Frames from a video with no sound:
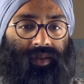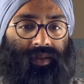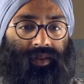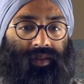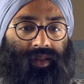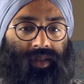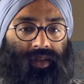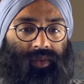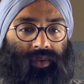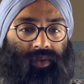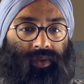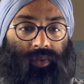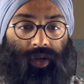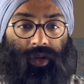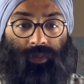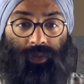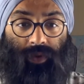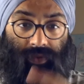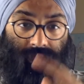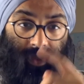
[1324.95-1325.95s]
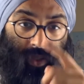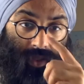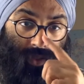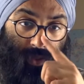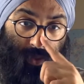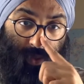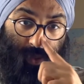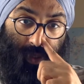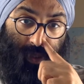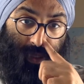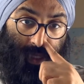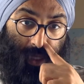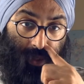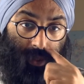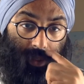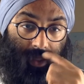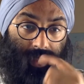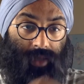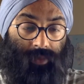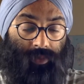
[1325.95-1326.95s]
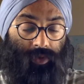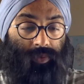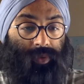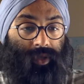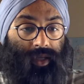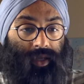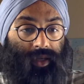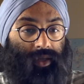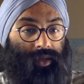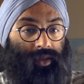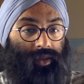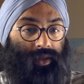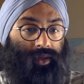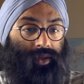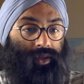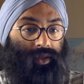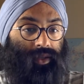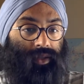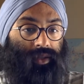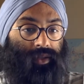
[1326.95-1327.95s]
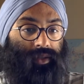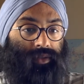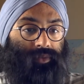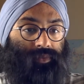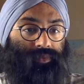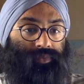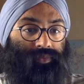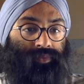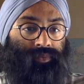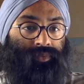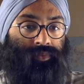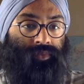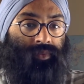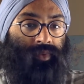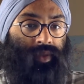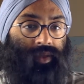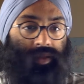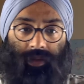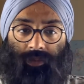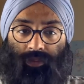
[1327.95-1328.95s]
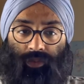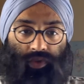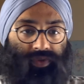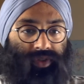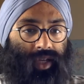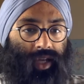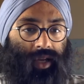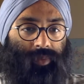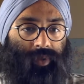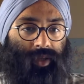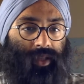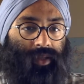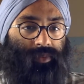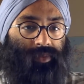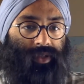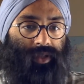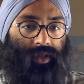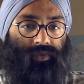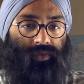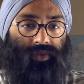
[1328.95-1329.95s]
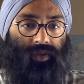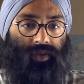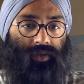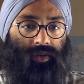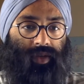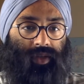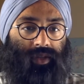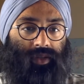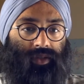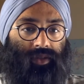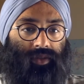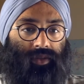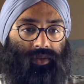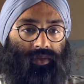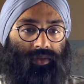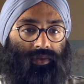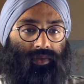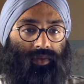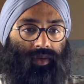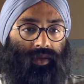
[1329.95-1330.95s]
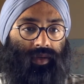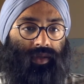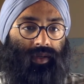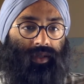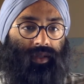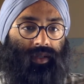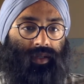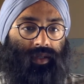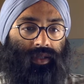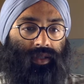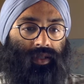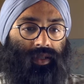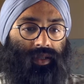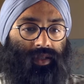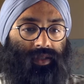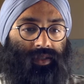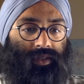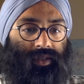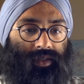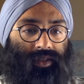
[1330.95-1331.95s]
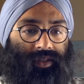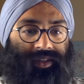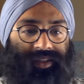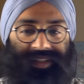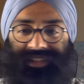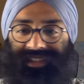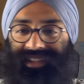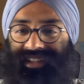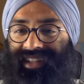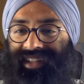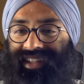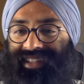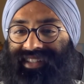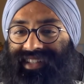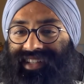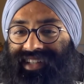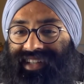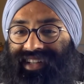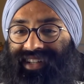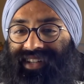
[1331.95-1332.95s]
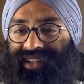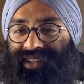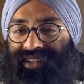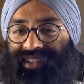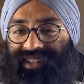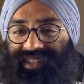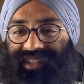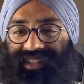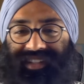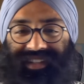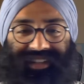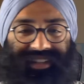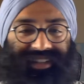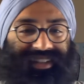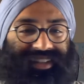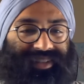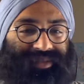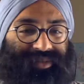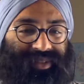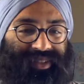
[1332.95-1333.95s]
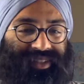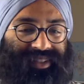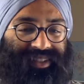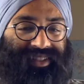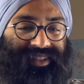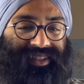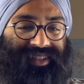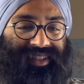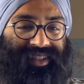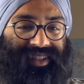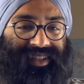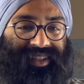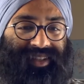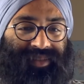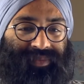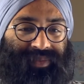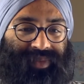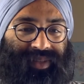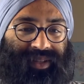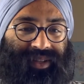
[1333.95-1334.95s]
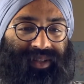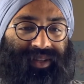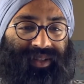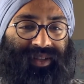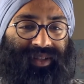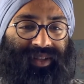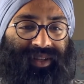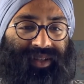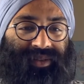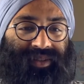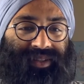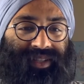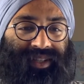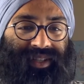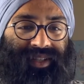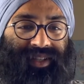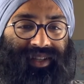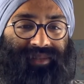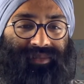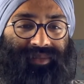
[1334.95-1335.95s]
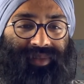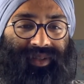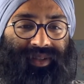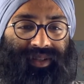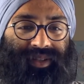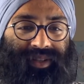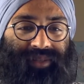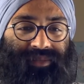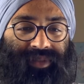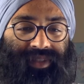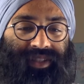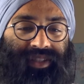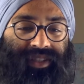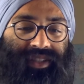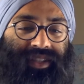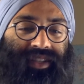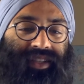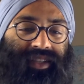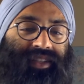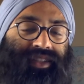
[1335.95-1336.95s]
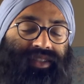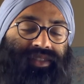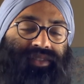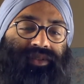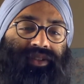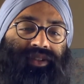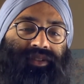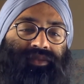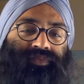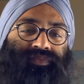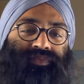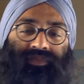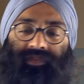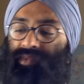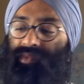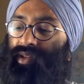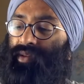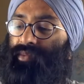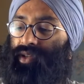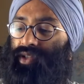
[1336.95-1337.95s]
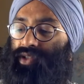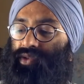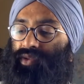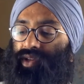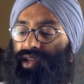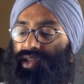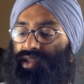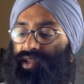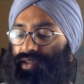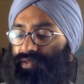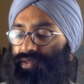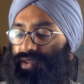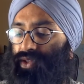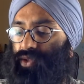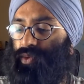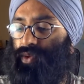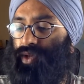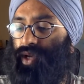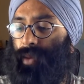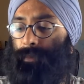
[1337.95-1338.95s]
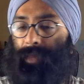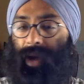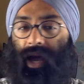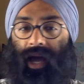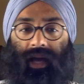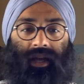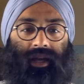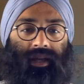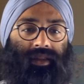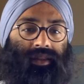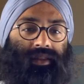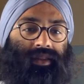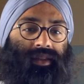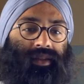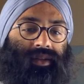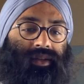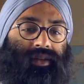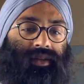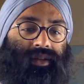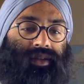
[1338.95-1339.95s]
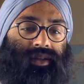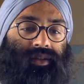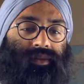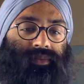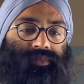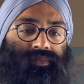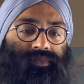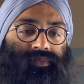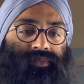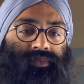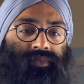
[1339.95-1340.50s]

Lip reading: Like we're 3 moves into an Italian game opening. I think the moves kind of play themselves here, right? So unless they got called to the dinner table, this is a bit longer than I would take on a position like this, right? But it's okay. If they do come back, then